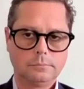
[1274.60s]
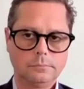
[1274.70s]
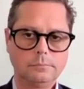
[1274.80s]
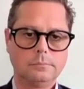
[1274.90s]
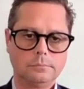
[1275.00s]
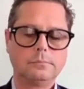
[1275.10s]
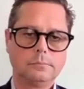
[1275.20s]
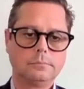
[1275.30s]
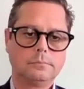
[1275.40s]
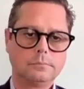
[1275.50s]

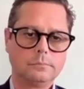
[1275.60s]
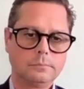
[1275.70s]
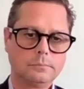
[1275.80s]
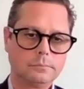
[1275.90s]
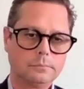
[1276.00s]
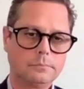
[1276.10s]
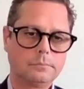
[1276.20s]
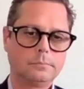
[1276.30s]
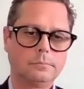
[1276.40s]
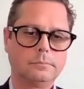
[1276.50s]

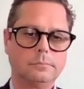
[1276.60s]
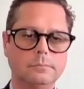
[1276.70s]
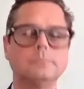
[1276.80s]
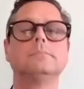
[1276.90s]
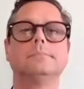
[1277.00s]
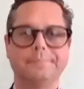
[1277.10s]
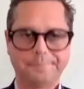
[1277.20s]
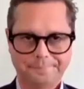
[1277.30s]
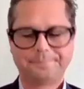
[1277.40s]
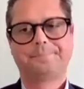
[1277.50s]

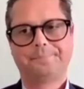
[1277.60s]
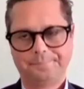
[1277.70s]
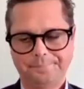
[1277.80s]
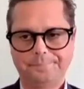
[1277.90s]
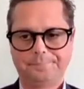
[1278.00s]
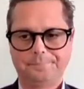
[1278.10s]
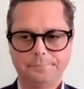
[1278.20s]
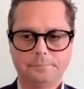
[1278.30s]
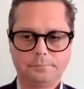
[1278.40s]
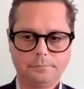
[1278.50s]

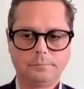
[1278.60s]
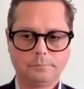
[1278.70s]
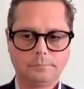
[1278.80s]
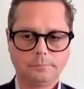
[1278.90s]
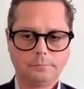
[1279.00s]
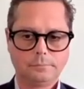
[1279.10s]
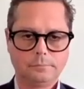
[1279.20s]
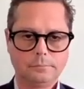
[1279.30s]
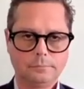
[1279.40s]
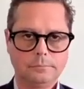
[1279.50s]

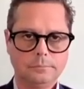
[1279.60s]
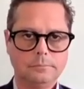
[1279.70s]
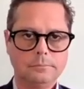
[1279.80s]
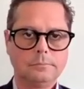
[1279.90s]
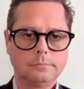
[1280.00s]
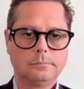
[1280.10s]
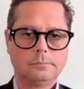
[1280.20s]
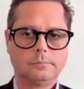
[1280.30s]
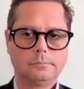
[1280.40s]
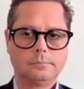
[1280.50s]

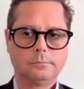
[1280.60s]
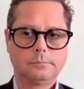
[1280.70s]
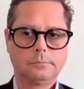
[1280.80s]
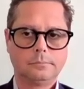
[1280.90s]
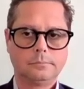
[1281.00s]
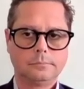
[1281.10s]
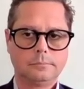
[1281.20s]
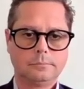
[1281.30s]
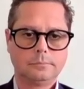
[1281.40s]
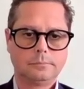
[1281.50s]

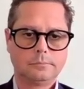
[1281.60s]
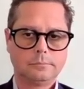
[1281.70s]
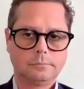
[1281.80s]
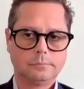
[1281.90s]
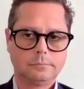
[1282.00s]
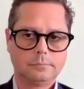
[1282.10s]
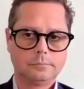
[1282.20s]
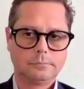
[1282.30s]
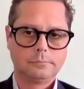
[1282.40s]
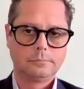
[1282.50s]
(silent)